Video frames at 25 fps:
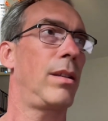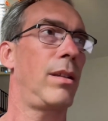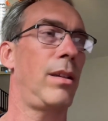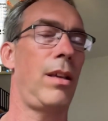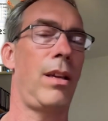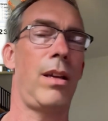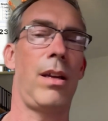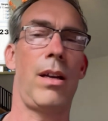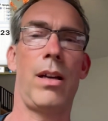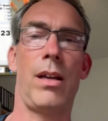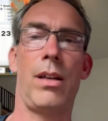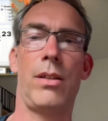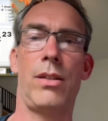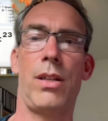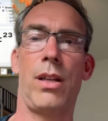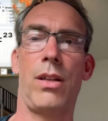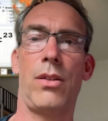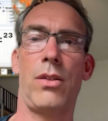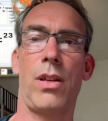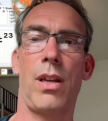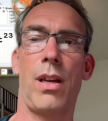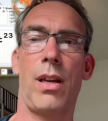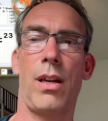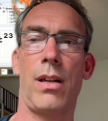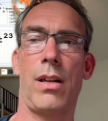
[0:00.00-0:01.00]
Yes,
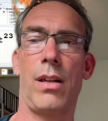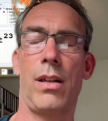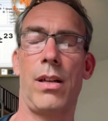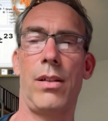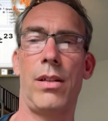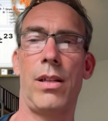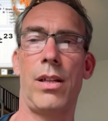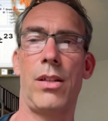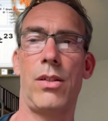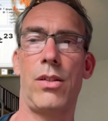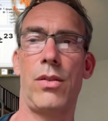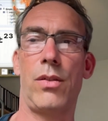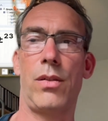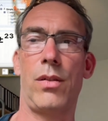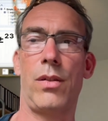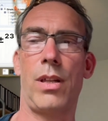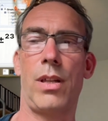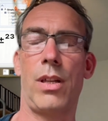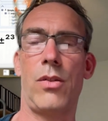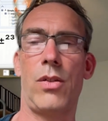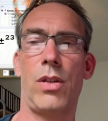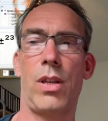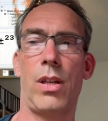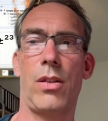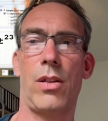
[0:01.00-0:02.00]
exactly. That's
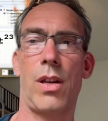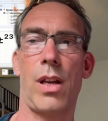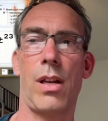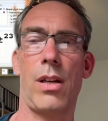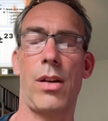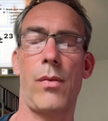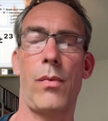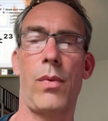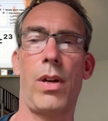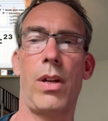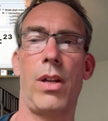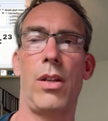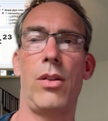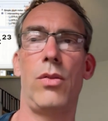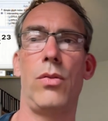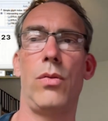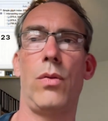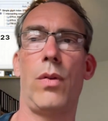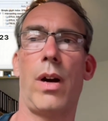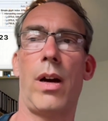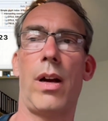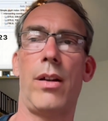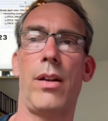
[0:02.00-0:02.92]
exactly what I do.